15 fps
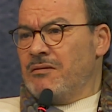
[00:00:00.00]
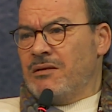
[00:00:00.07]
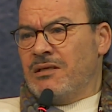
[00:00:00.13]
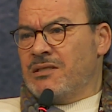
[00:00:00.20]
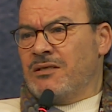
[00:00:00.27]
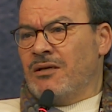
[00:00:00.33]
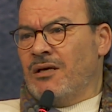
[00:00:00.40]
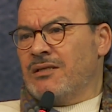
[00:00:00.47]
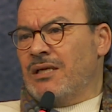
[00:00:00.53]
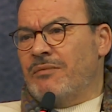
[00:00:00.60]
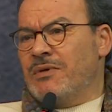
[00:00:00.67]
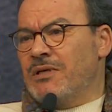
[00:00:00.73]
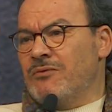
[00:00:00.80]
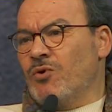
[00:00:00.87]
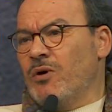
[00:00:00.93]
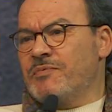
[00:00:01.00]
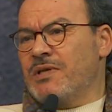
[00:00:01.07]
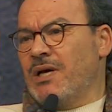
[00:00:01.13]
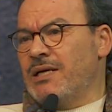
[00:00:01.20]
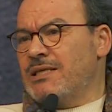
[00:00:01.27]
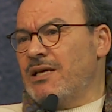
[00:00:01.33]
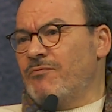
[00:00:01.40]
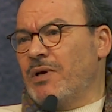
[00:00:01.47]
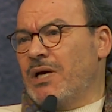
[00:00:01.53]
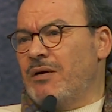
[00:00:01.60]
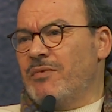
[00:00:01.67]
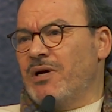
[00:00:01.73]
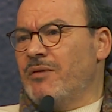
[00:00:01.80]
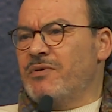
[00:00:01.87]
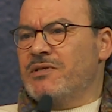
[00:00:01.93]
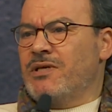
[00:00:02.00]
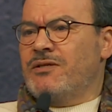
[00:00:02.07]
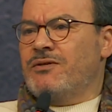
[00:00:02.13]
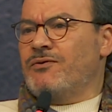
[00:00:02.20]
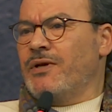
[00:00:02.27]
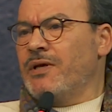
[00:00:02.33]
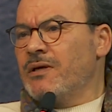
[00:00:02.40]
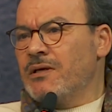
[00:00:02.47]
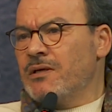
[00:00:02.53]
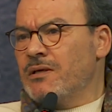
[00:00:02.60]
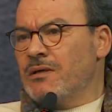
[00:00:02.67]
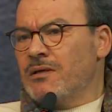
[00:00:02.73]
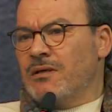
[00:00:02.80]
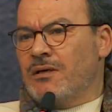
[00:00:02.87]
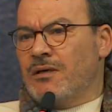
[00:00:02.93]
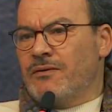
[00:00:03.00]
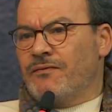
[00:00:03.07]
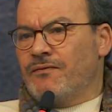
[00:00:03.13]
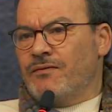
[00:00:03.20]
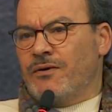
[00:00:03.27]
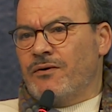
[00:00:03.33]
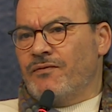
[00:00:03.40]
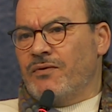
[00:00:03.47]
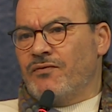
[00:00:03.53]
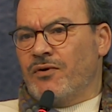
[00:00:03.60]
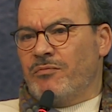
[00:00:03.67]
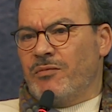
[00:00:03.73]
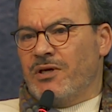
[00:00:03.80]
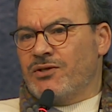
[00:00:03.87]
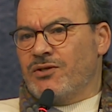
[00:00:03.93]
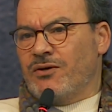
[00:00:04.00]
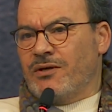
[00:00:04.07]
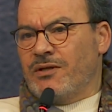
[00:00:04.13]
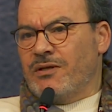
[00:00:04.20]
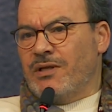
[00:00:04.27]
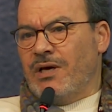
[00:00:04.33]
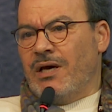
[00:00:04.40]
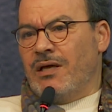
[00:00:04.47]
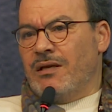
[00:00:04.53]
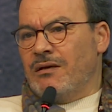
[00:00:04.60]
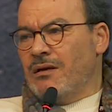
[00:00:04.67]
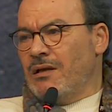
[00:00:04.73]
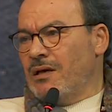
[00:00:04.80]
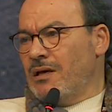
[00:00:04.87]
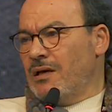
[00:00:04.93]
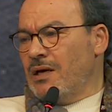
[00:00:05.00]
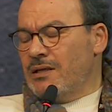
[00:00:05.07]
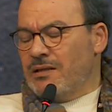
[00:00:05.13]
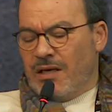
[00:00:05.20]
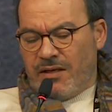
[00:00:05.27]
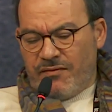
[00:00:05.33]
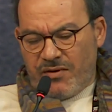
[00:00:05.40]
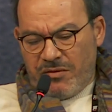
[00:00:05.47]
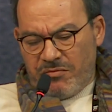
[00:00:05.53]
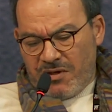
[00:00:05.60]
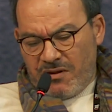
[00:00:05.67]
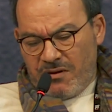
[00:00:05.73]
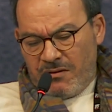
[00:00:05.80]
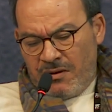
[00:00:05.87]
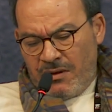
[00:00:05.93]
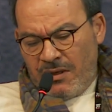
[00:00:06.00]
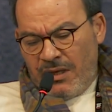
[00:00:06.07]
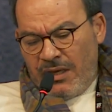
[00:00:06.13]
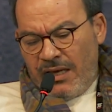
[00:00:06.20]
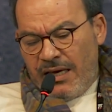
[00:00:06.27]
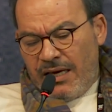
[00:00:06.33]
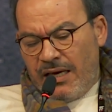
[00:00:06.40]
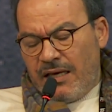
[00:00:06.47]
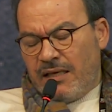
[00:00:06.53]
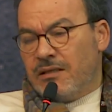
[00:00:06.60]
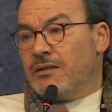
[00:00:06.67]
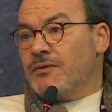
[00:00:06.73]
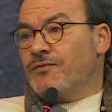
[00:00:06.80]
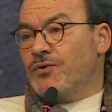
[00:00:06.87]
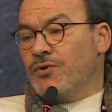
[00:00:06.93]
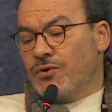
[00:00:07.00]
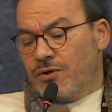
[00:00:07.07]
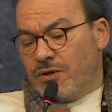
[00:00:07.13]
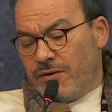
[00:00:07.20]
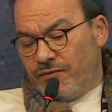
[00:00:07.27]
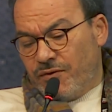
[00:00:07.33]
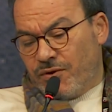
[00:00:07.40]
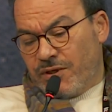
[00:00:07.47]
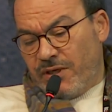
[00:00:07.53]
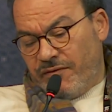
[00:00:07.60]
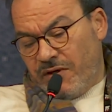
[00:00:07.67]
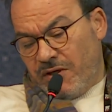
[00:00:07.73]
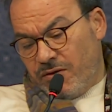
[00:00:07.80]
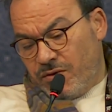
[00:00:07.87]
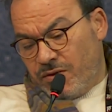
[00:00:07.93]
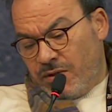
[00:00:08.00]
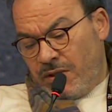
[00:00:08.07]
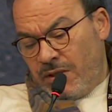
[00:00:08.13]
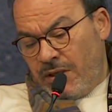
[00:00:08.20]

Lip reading: it's not, I mean, websites have become a repository of information rather than a delivery method, and for revenues.